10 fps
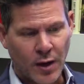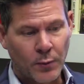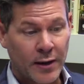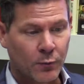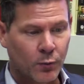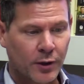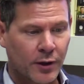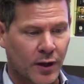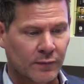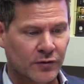Yeah, we had a really
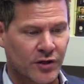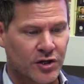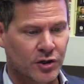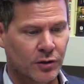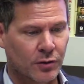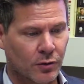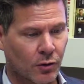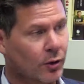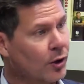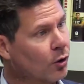good conversation early